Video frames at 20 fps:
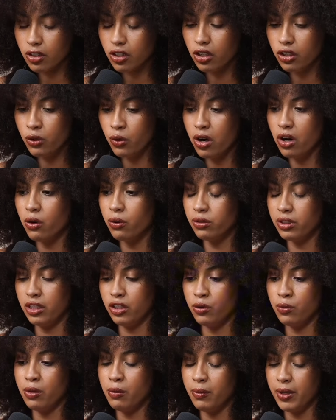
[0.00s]
You are only
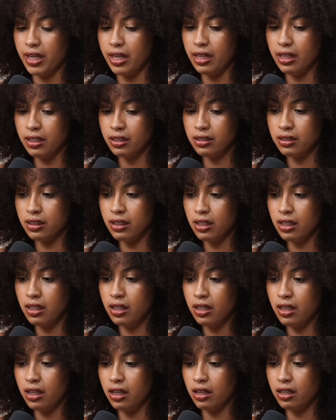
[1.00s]
human being.
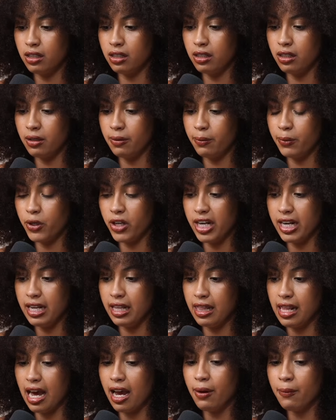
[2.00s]
Uh, putting
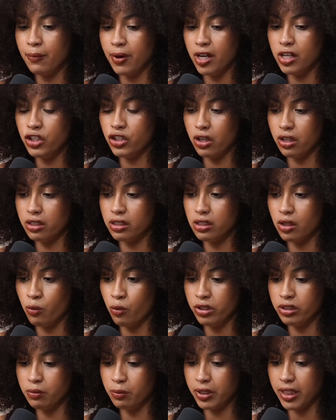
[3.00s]
that much on
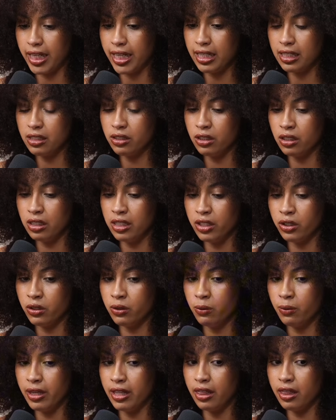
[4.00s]
someone's plate to
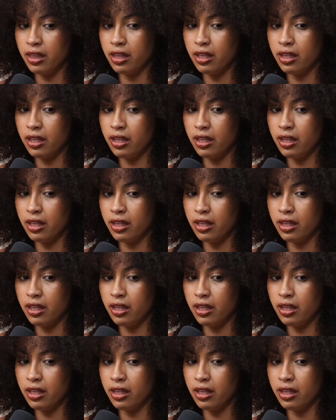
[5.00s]
deal with